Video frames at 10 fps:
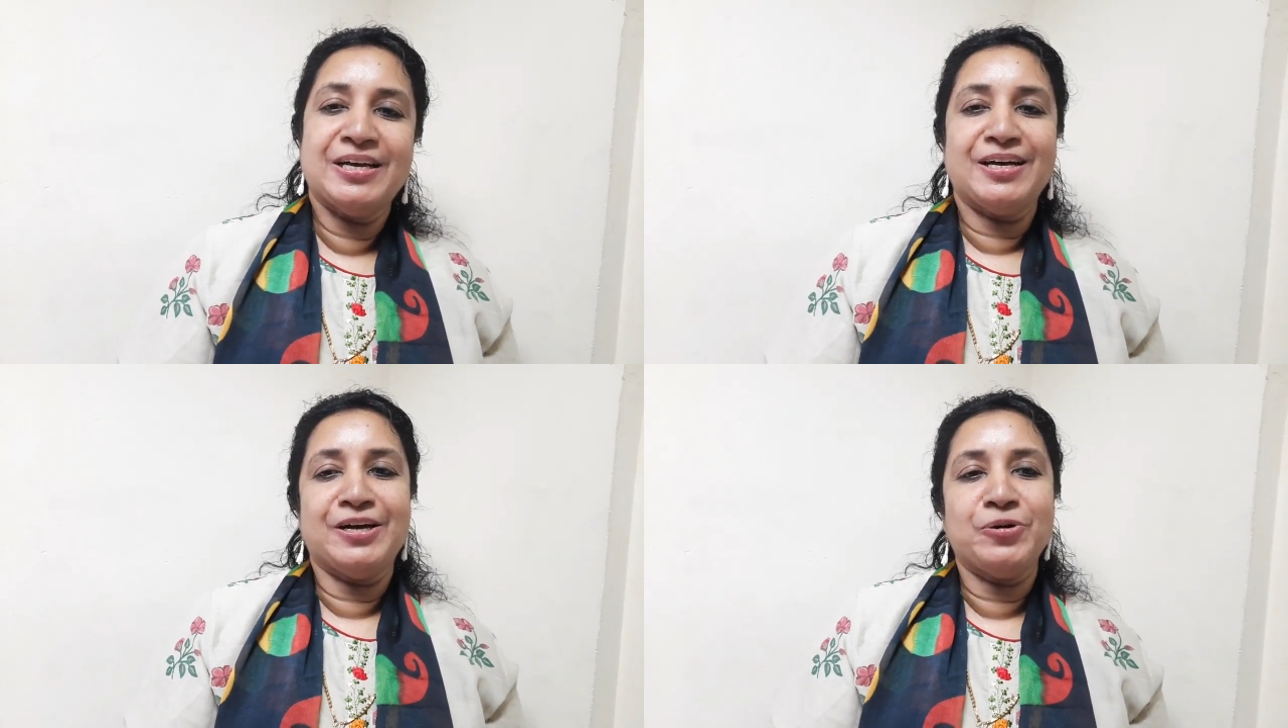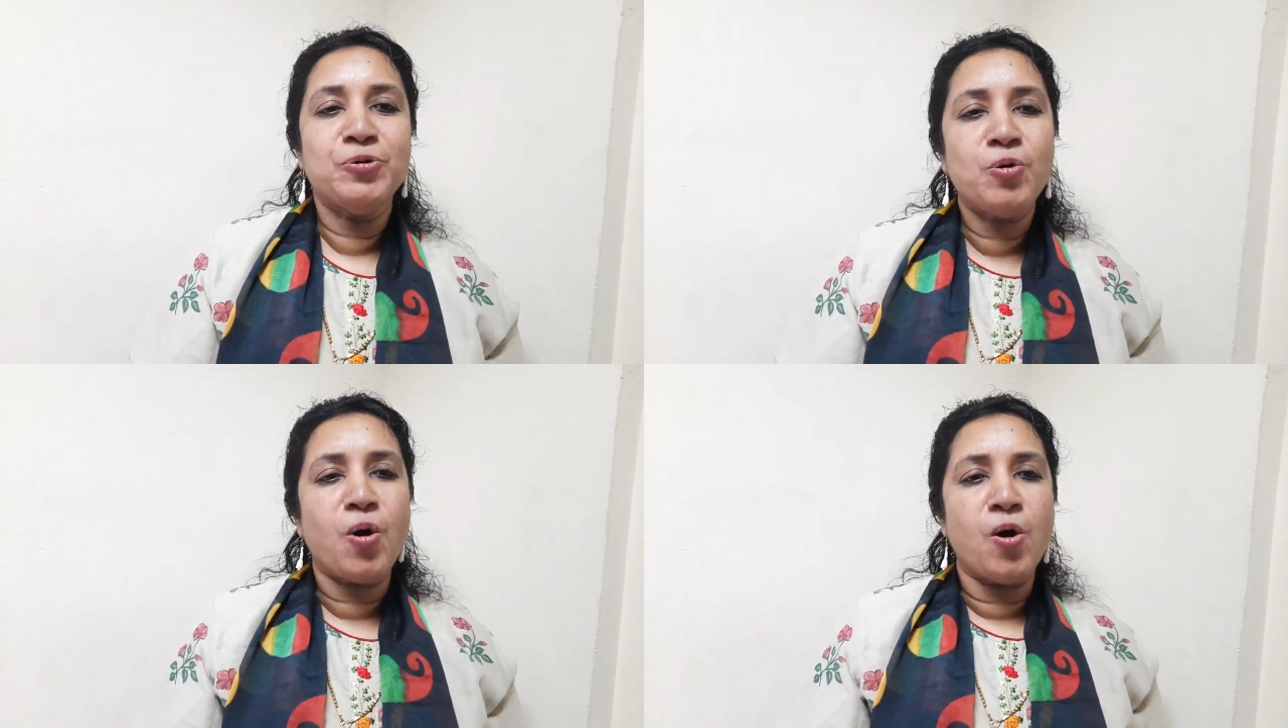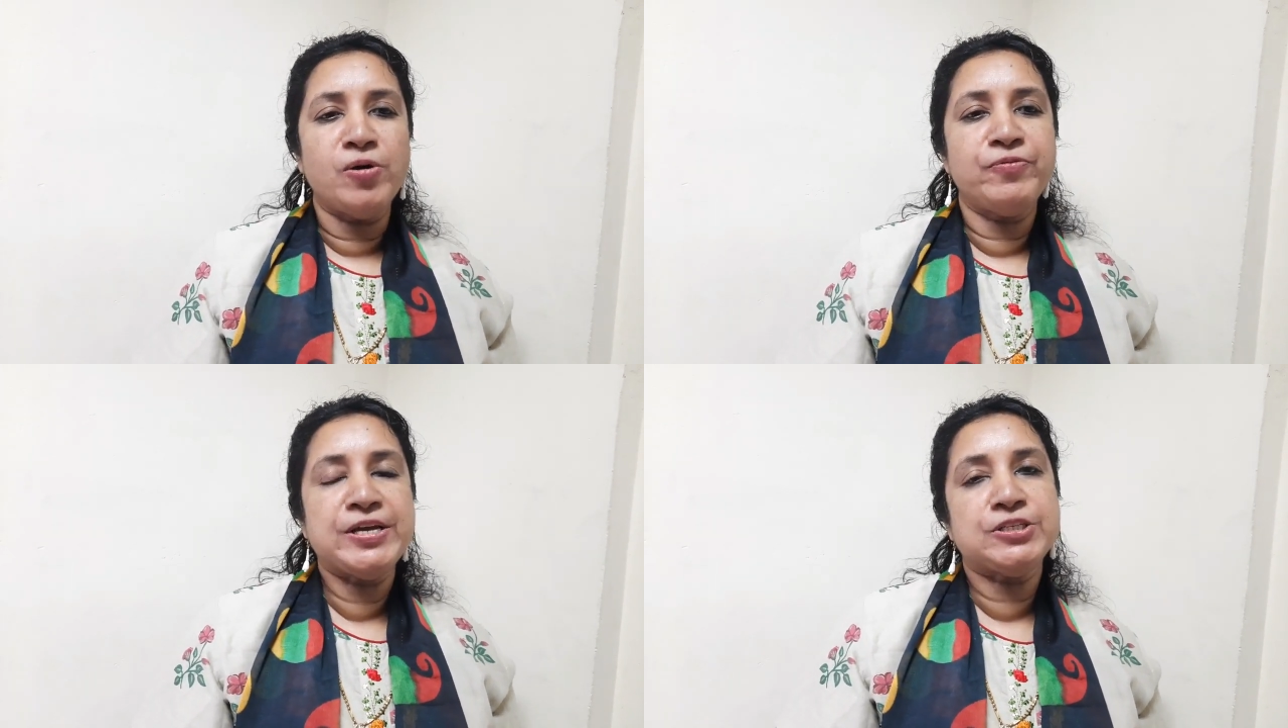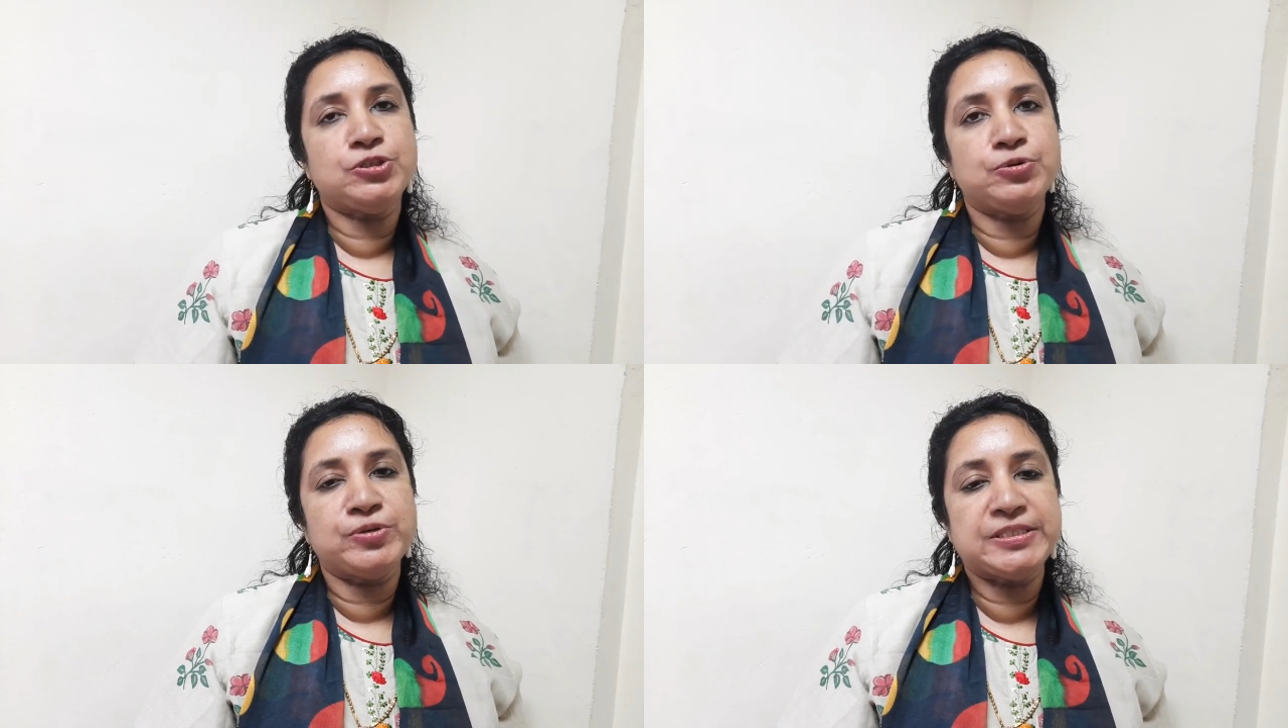uh, who always
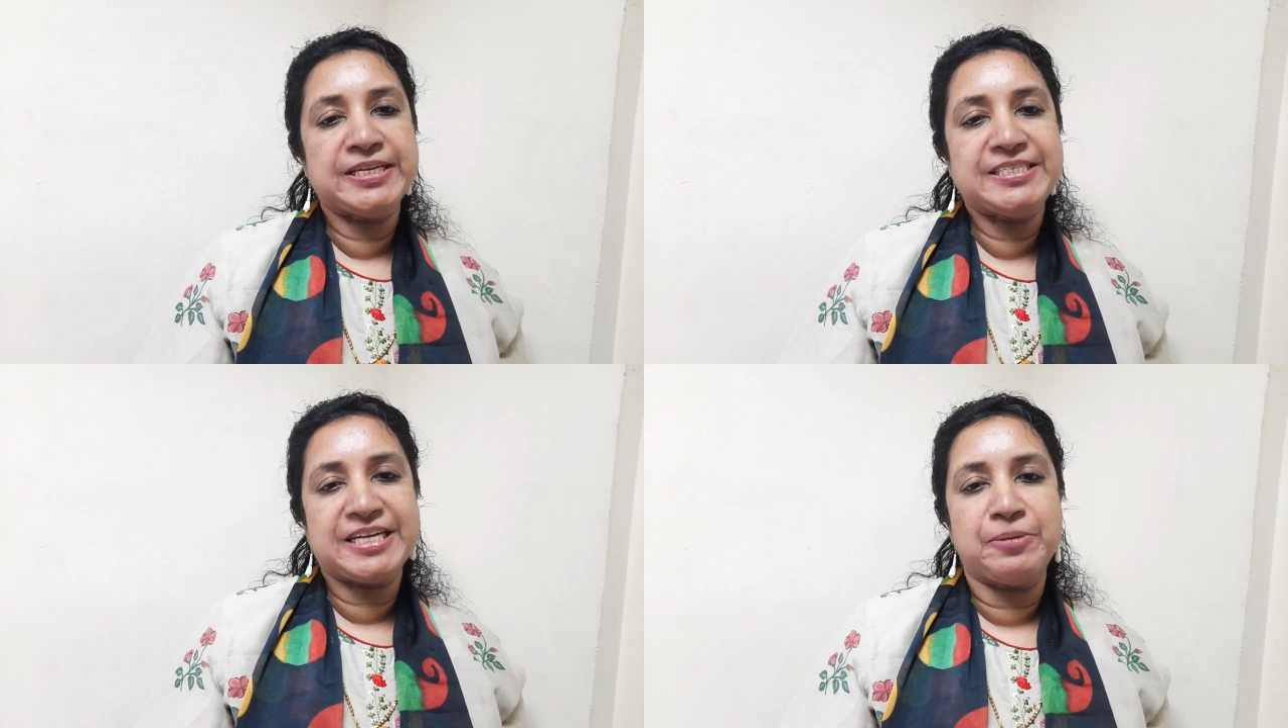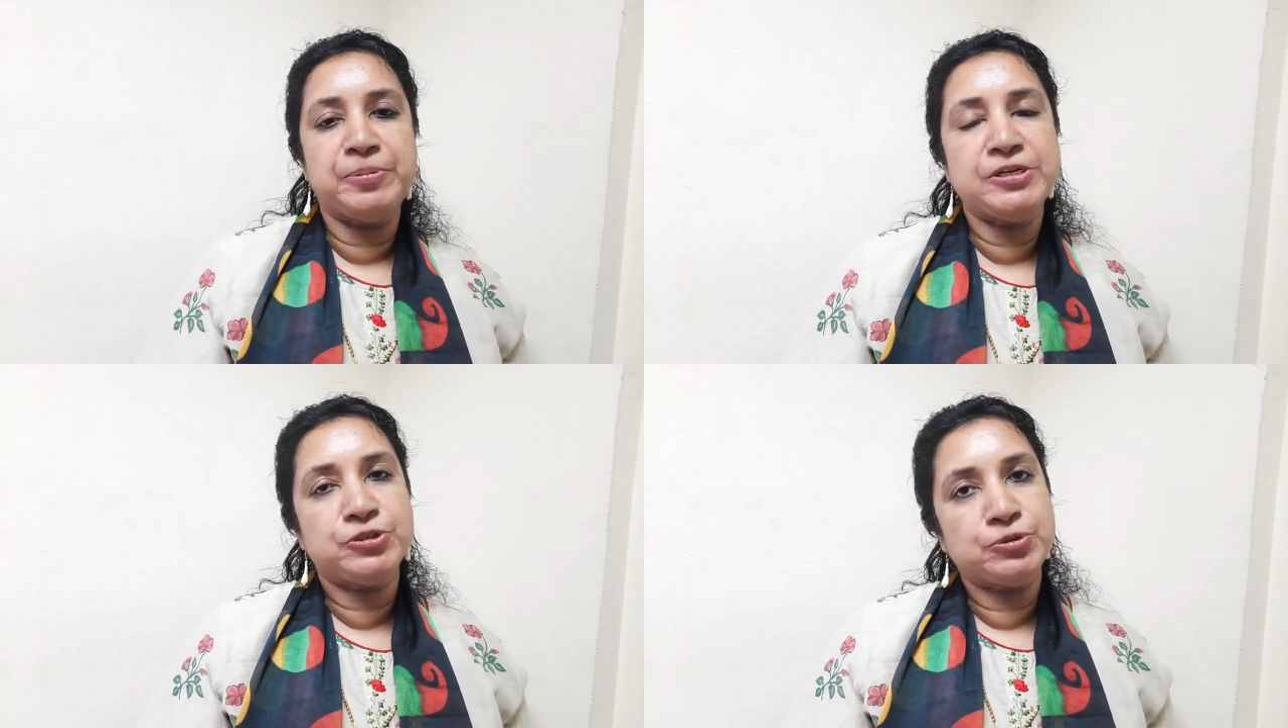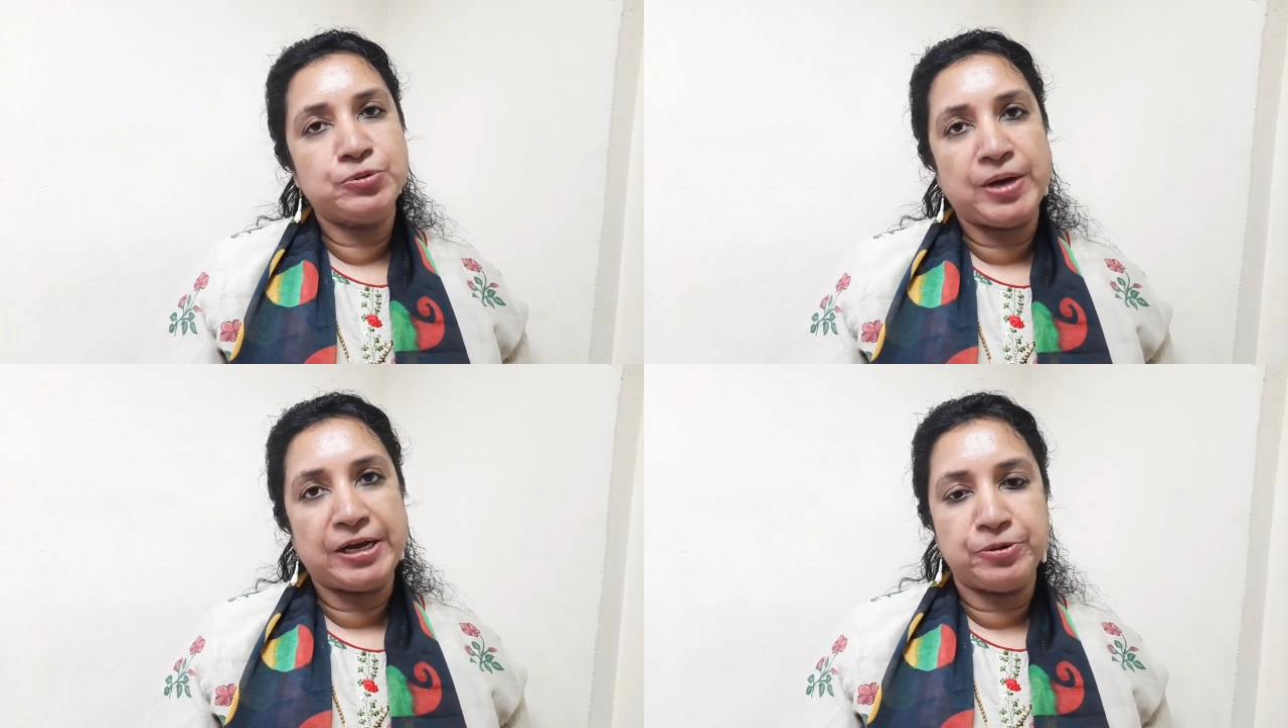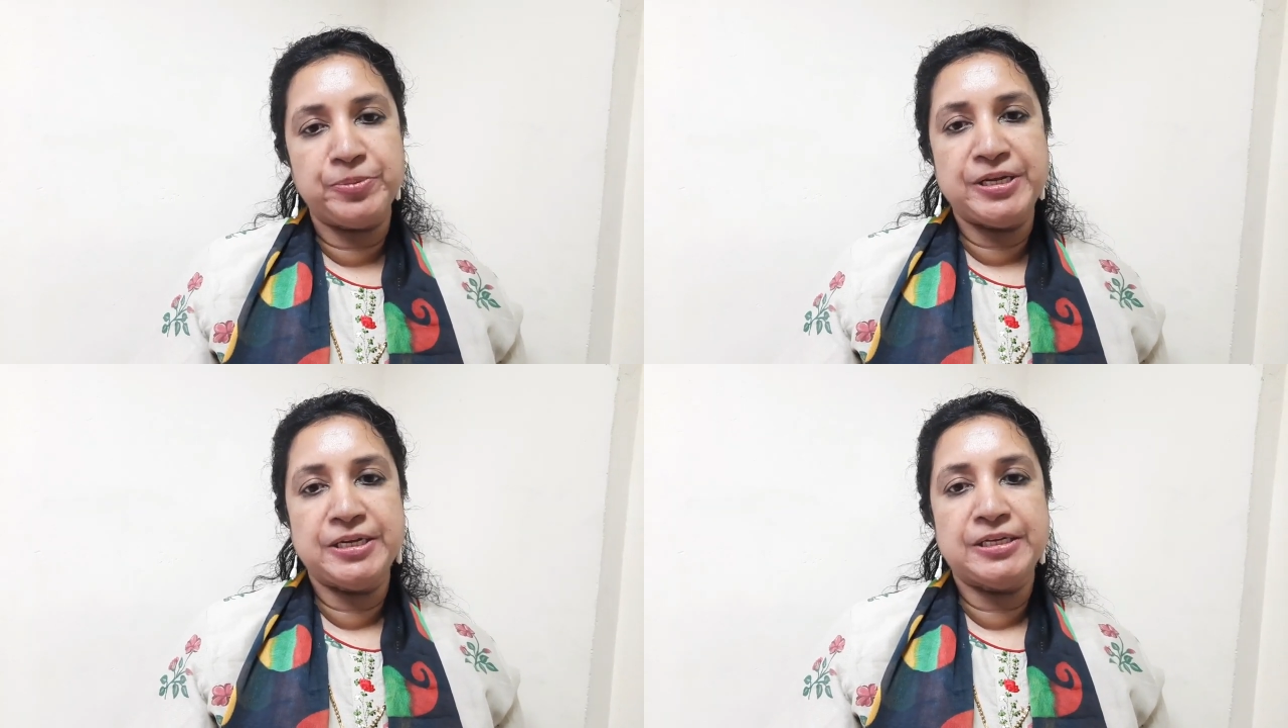took the trouble to
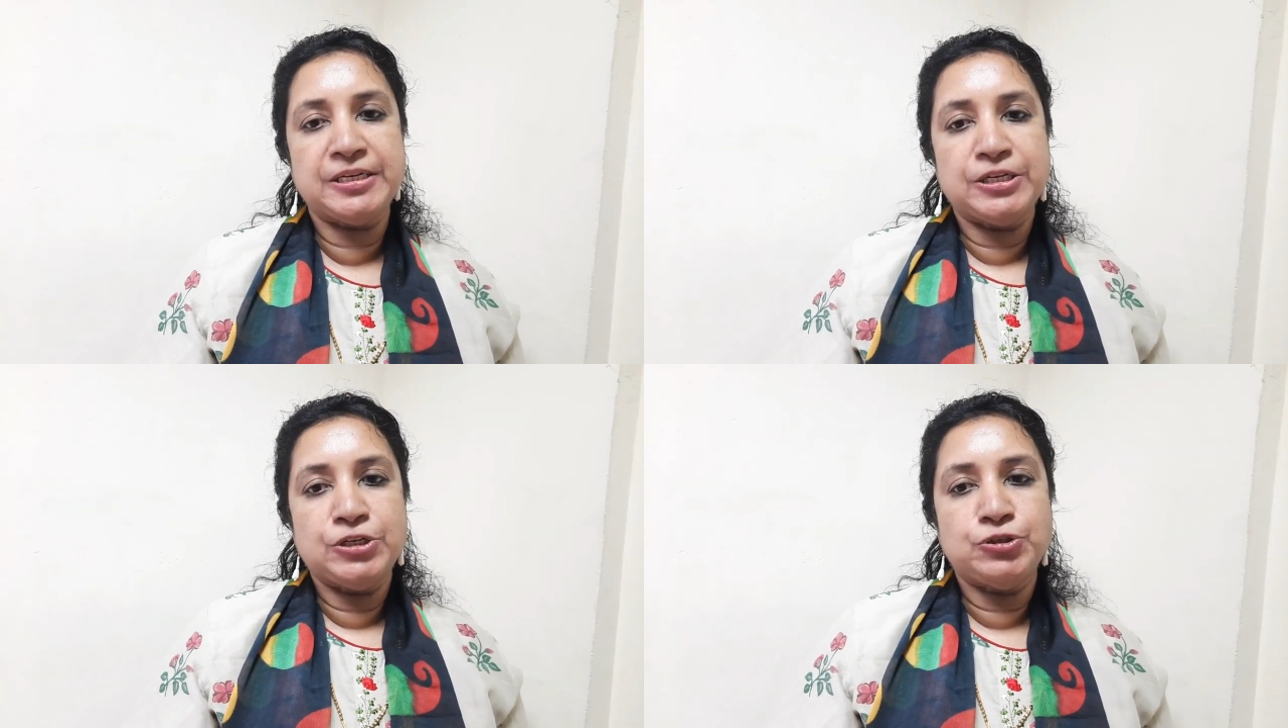accompany